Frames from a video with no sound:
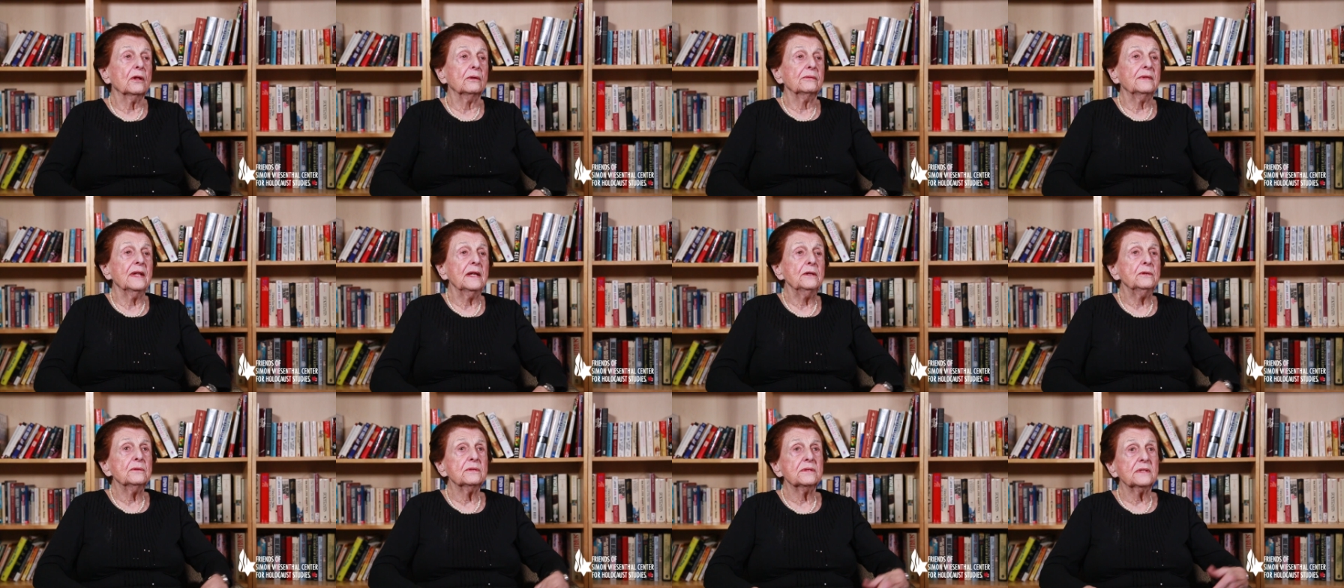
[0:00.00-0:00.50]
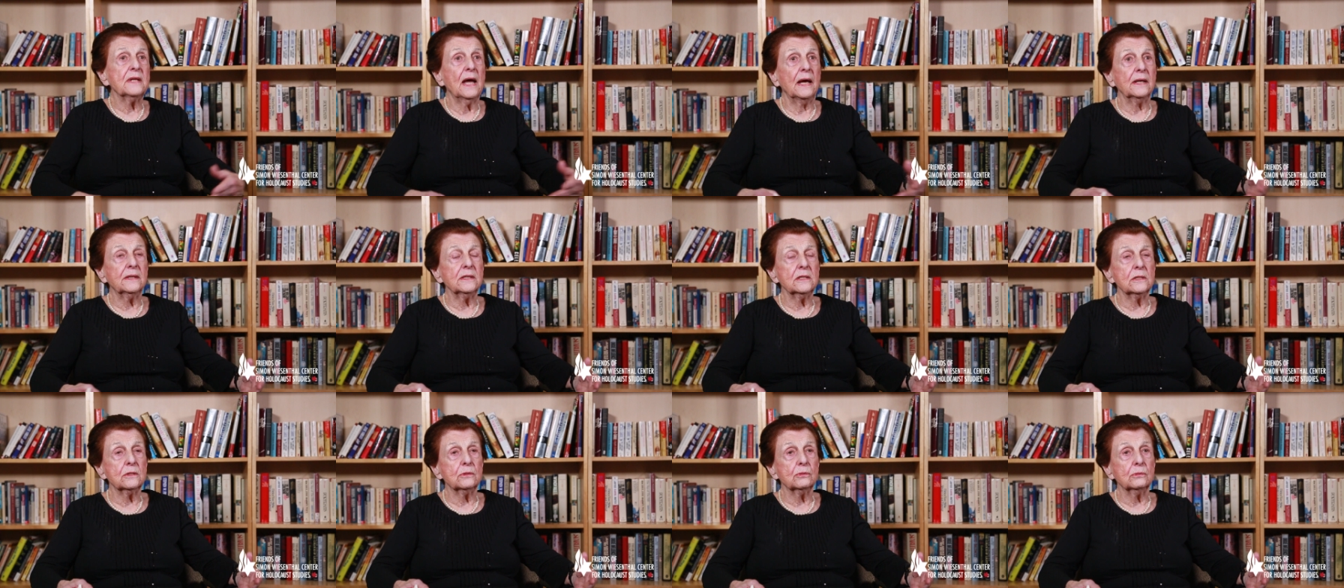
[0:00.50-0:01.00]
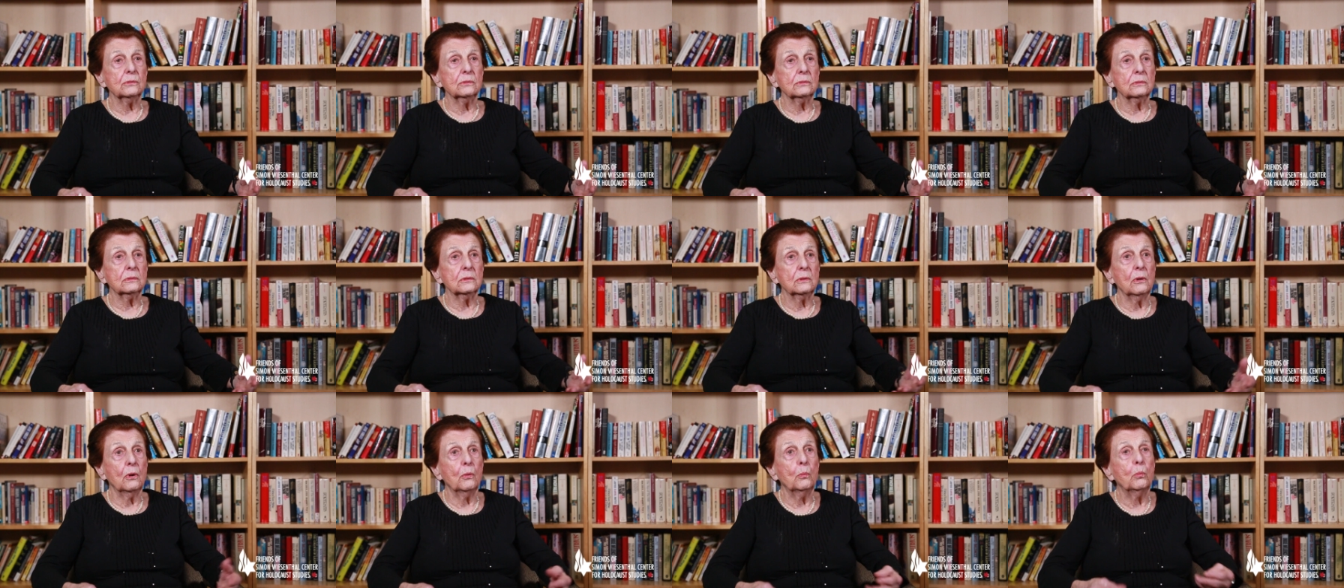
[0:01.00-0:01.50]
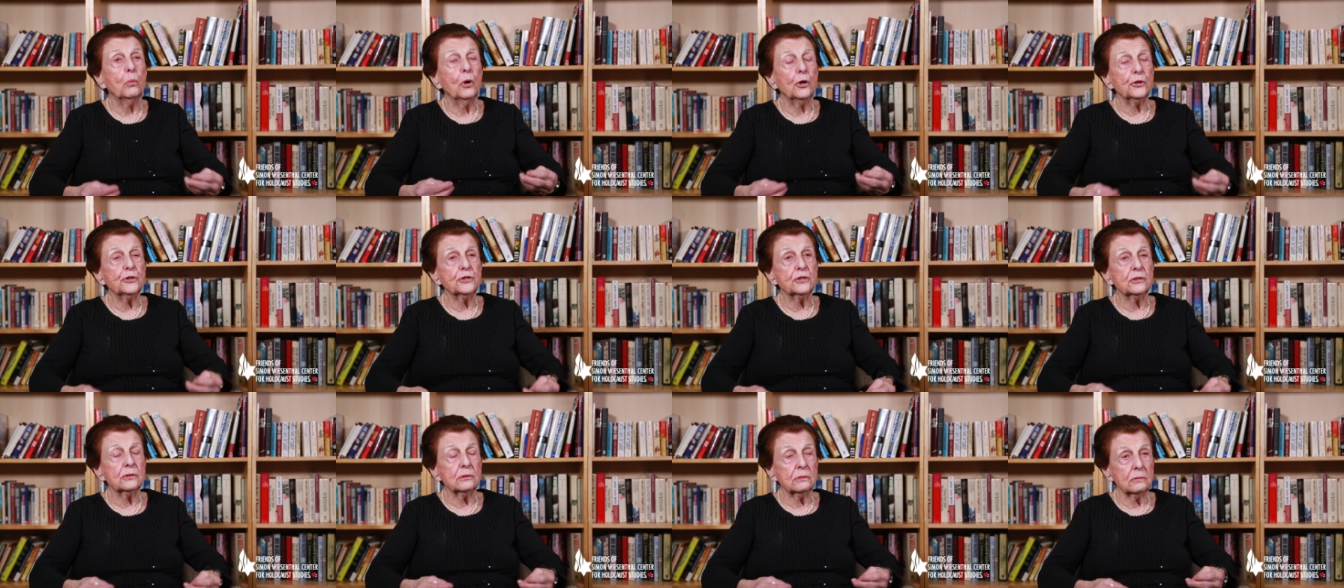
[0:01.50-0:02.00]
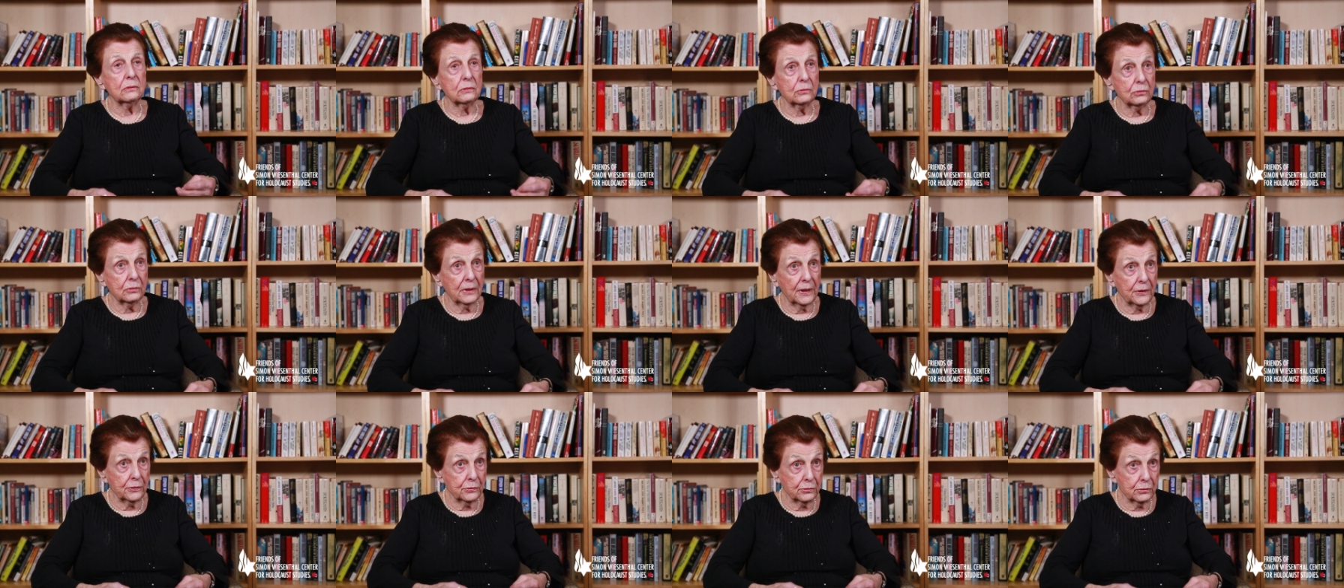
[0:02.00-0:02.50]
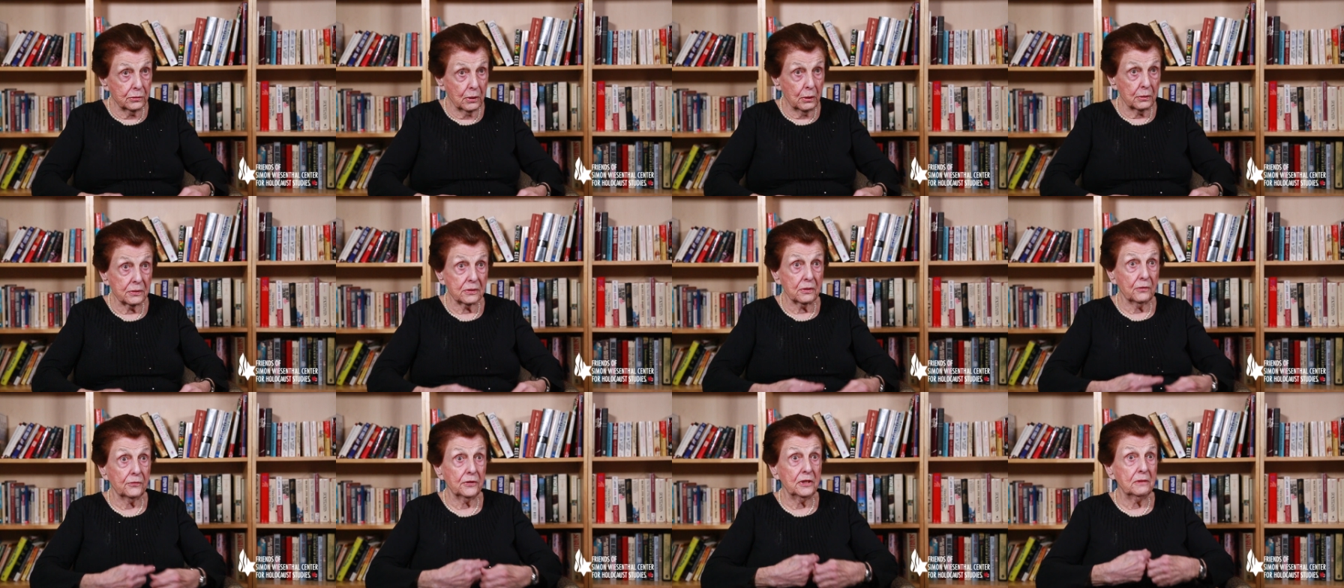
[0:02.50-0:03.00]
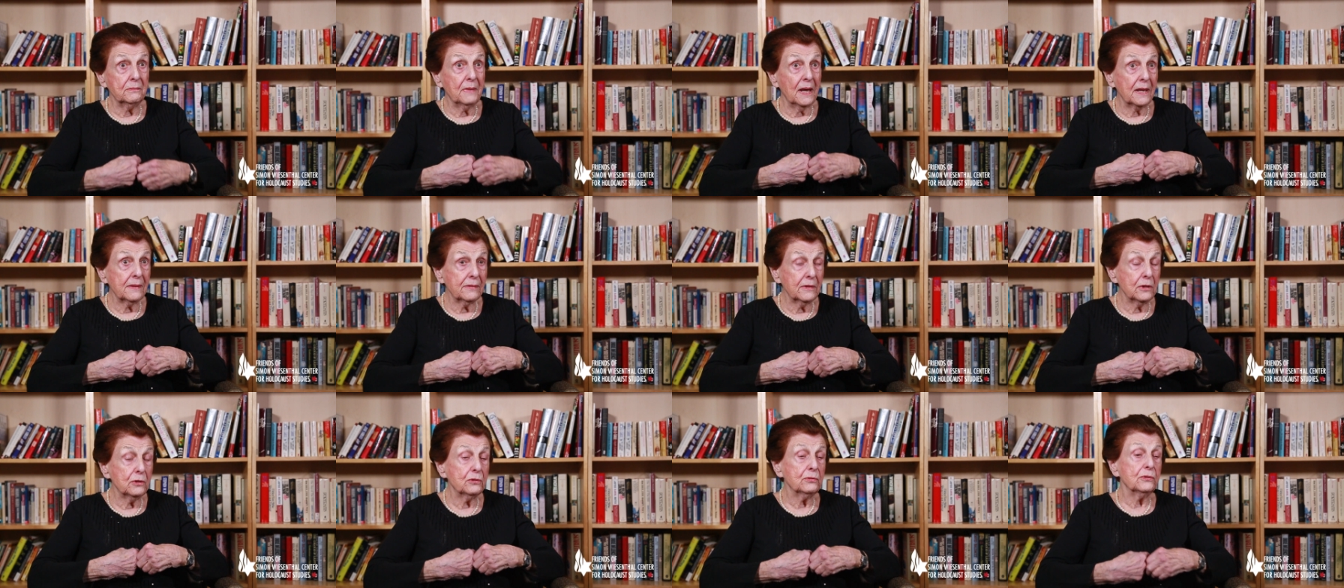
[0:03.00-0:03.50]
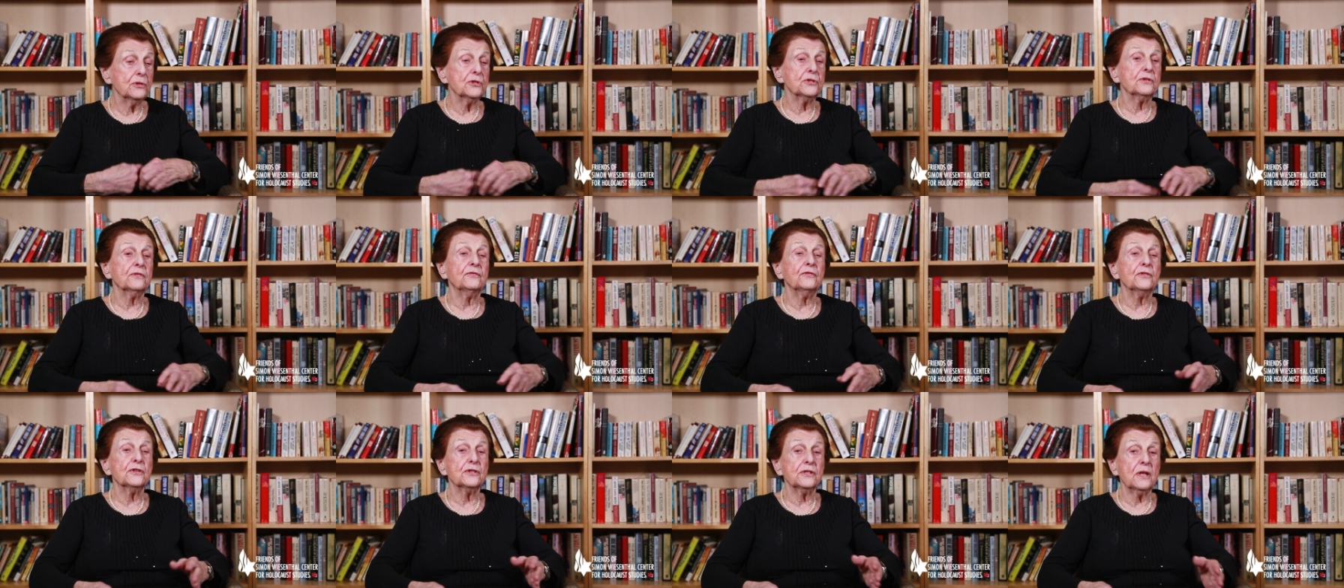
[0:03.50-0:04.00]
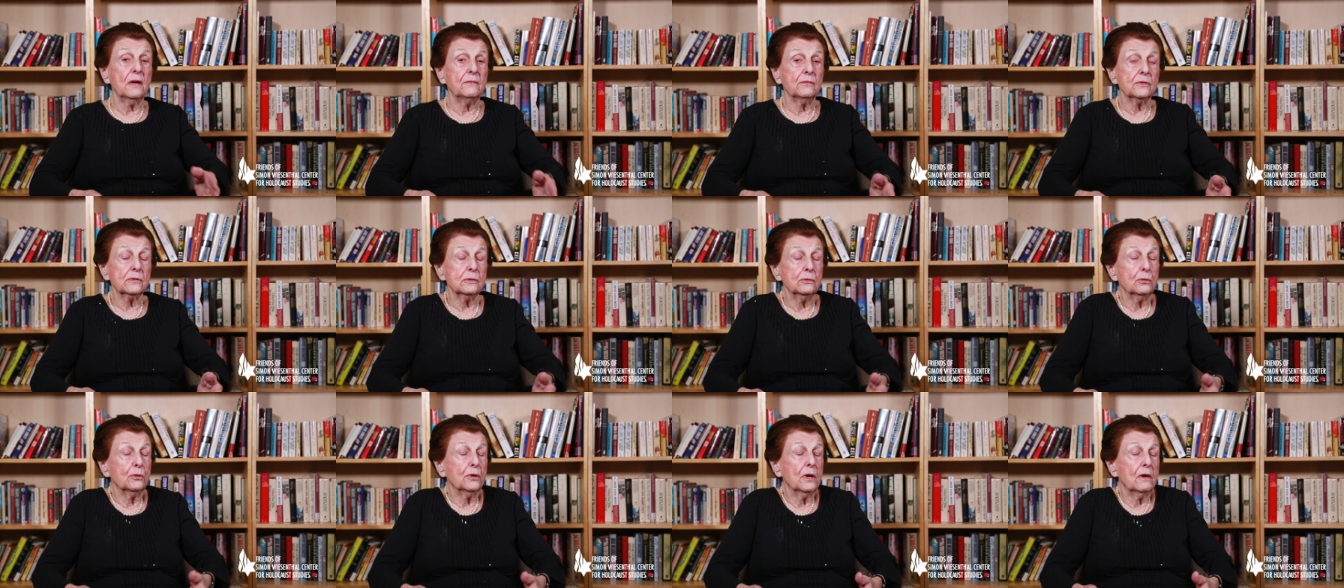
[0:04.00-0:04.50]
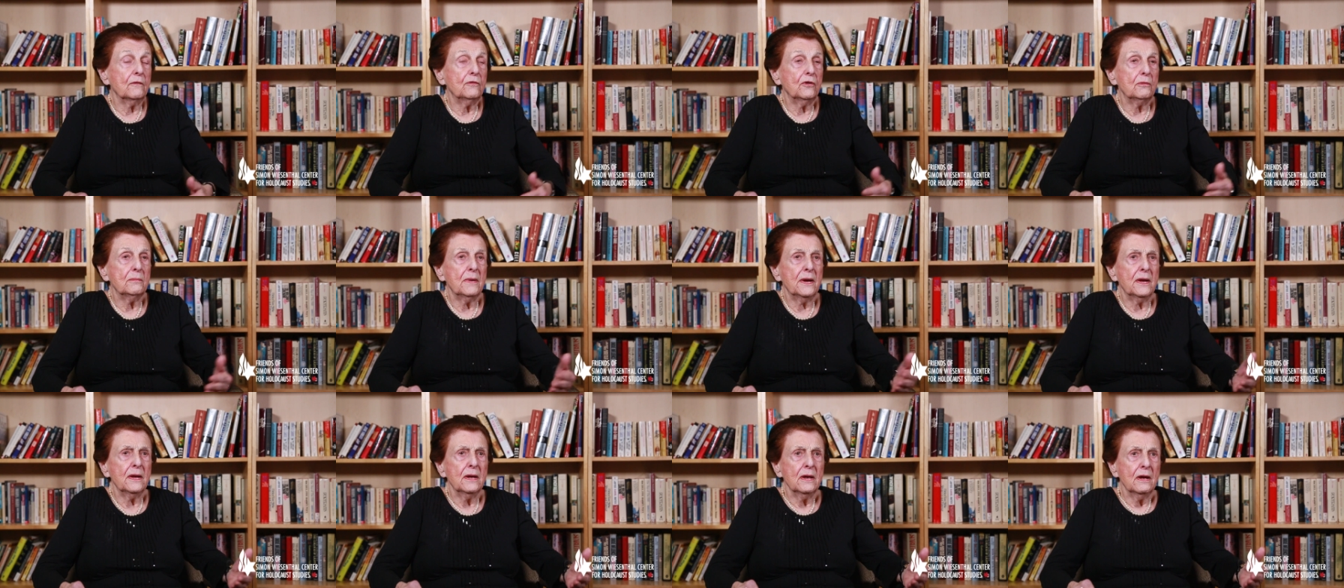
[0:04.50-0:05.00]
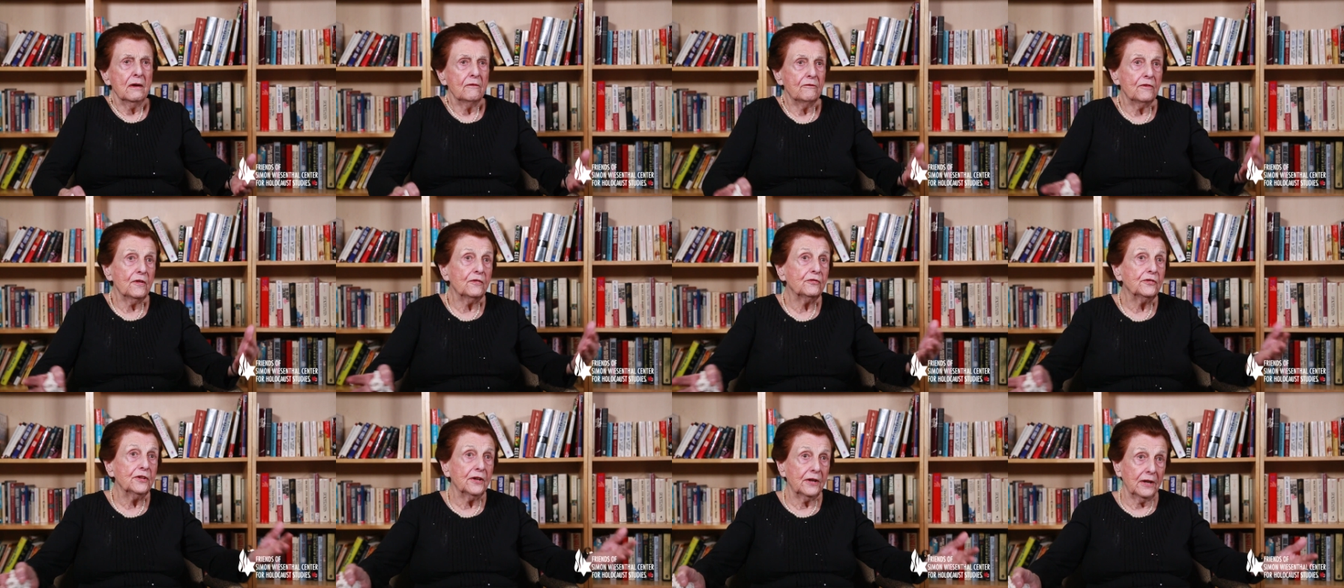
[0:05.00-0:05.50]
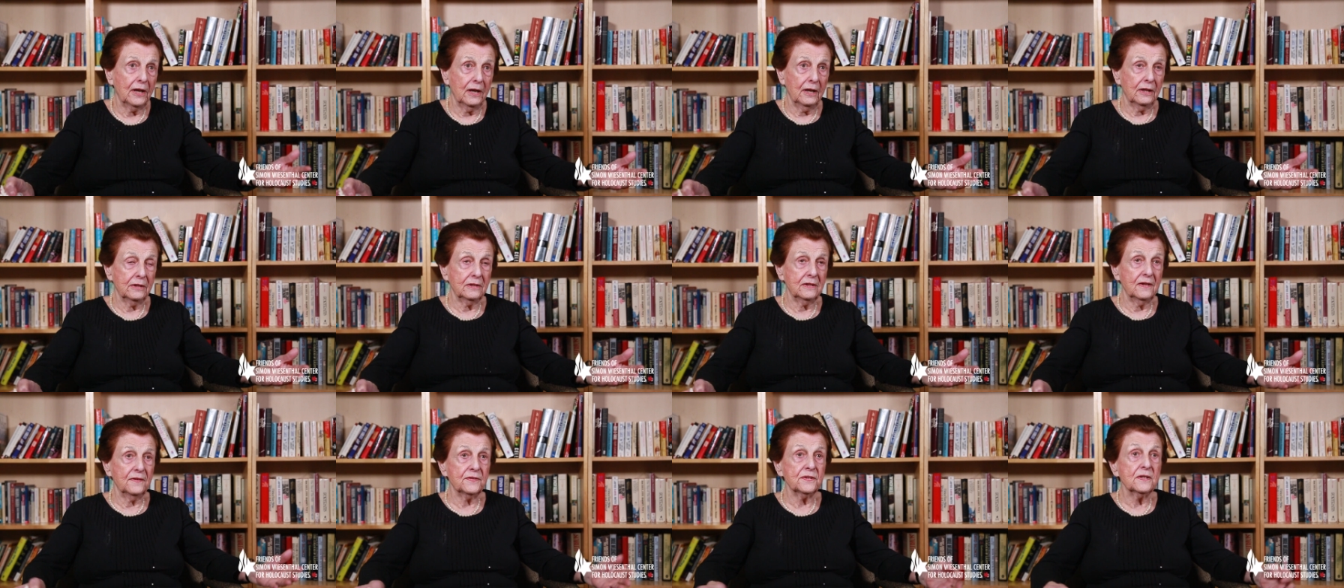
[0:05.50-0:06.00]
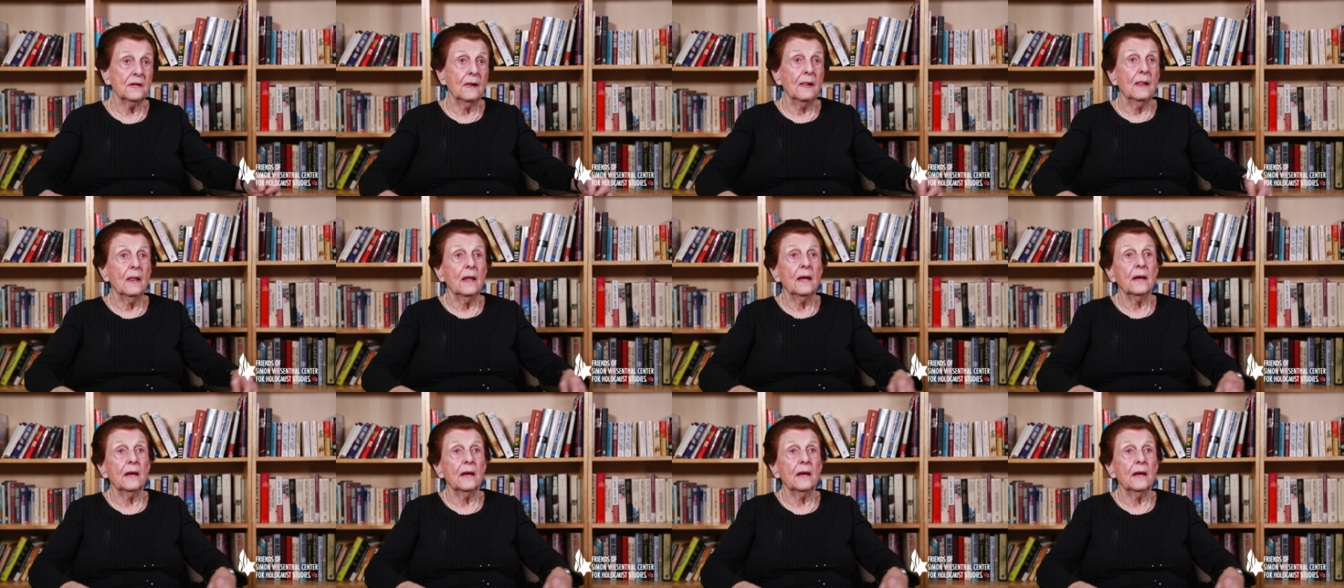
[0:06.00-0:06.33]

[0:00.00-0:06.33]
So then you started to go, what do I do now? So in my situation, first I was looking for my 50 relatives.